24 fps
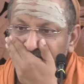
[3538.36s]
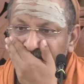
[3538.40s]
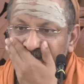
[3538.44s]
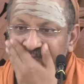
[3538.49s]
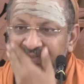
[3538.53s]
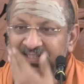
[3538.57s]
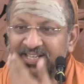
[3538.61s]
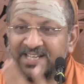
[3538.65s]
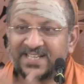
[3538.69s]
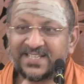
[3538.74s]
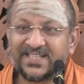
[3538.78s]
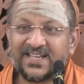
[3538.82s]

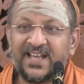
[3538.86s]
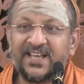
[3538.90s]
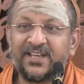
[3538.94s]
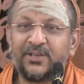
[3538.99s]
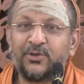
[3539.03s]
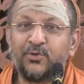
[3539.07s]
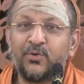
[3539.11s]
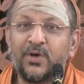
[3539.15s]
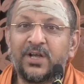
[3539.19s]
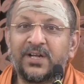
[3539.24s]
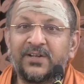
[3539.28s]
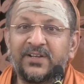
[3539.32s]
Just like
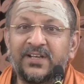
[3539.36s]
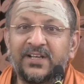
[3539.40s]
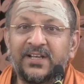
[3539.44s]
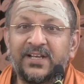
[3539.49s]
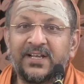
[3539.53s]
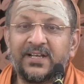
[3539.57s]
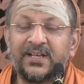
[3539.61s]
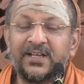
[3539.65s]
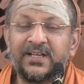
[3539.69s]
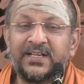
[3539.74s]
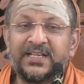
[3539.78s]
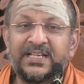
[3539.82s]
you are
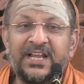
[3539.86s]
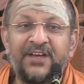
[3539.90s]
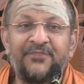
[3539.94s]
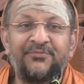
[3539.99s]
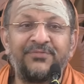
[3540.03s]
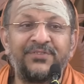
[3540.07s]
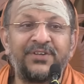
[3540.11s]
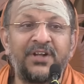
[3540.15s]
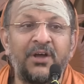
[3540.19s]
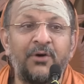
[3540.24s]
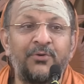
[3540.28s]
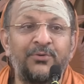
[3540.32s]

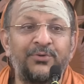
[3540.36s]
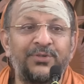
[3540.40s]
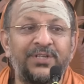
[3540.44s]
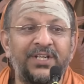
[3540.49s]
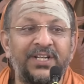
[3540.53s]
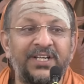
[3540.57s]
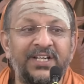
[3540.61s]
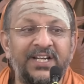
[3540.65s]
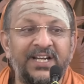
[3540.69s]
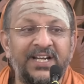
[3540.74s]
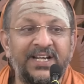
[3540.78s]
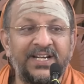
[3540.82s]
left out
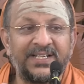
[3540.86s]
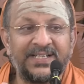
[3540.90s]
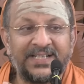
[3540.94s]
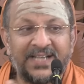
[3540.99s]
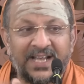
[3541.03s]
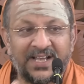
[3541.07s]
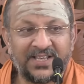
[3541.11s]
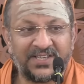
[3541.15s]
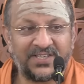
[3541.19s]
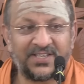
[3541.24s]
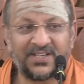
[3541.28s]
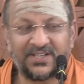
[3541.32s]
in a
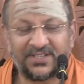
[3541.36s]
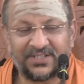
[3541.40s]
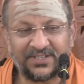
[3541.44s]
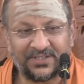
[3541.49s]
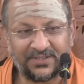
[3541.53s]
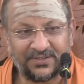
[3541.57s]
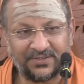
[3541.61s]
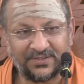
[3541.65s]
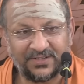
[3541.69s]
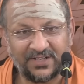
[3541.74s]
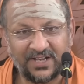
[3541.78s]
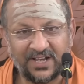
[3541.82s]
desert
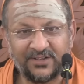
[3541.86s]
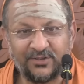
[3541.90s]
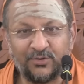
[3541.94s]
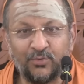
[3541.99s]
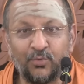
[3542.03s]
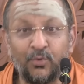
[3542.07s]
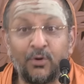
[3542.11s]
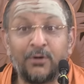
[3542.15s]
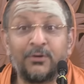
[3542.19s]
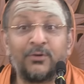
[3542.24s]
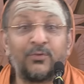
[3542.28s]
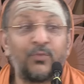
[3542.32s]
and you
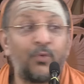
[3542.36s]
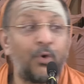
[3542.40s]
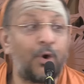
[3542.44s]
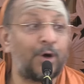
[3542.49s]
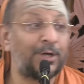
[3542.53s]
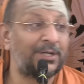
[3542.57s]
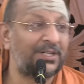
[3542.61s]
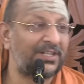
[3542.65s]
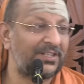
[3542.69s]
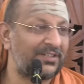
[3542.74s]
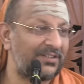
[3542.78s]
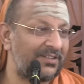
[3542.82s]
want
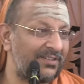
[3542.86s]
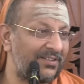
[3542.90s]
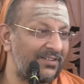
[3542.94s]
water,